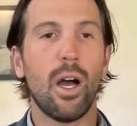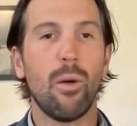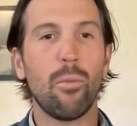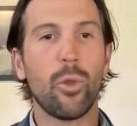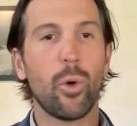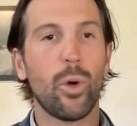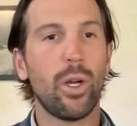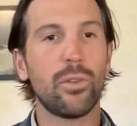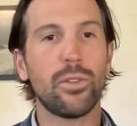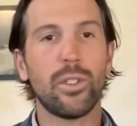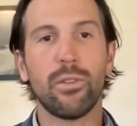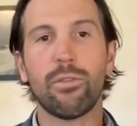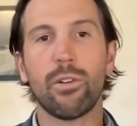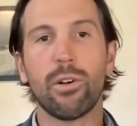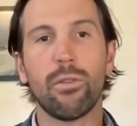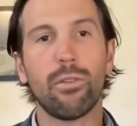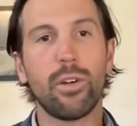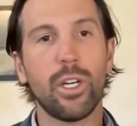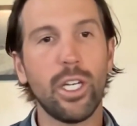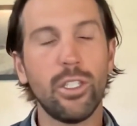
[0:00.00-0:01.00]
throughout
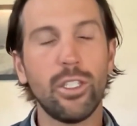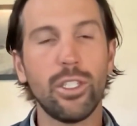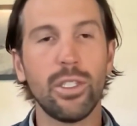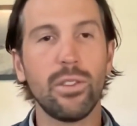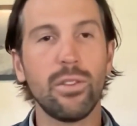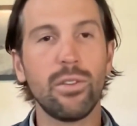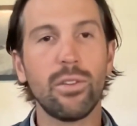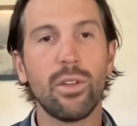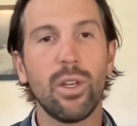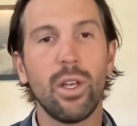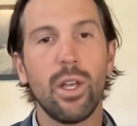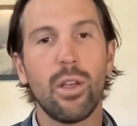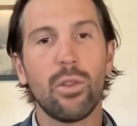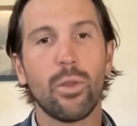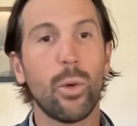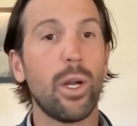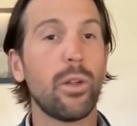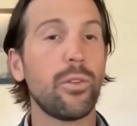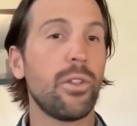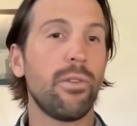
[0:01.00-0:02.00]
different regions,
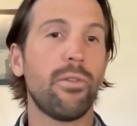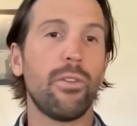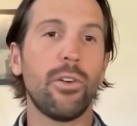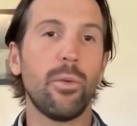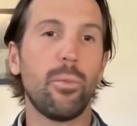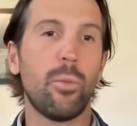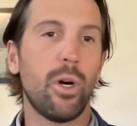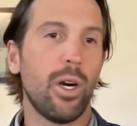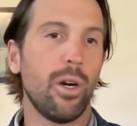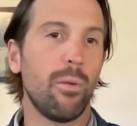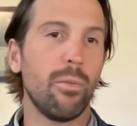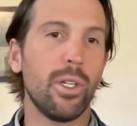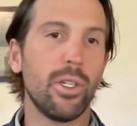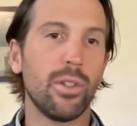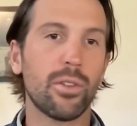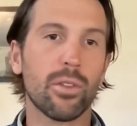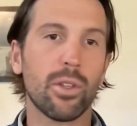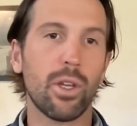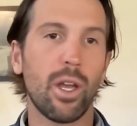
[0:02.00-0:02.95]
throughout different departments.